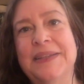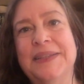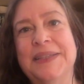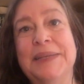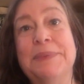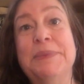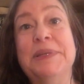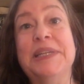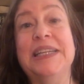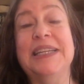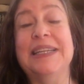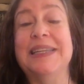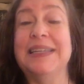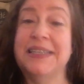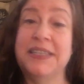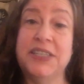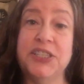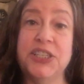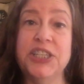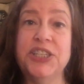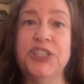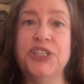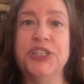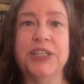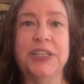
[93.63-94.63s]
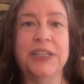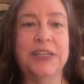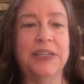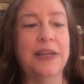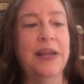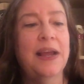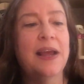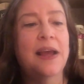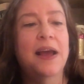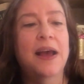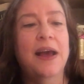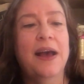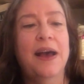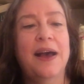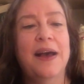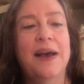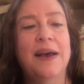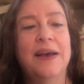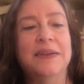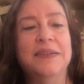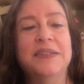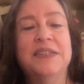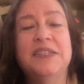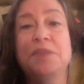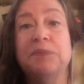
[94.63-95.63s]
limited edition
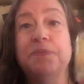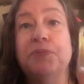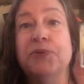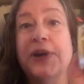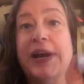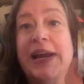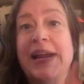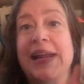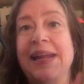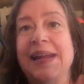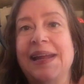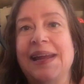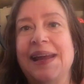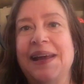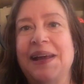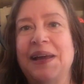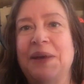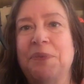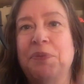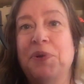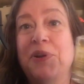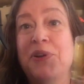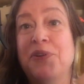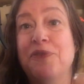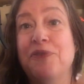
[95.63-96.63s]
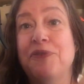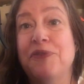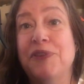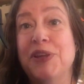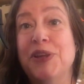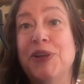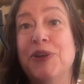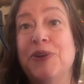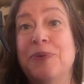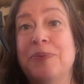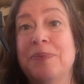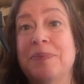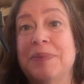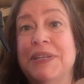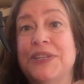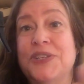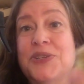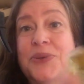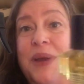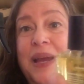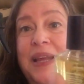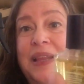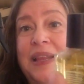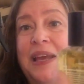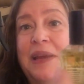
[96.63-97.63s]
spray perfume,
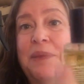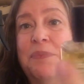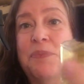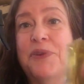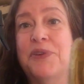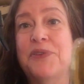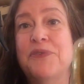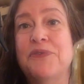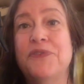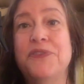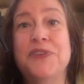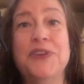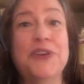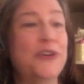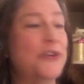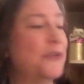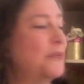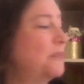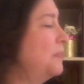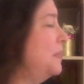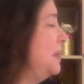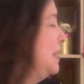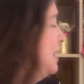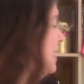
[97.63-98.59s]
Twilight perfume,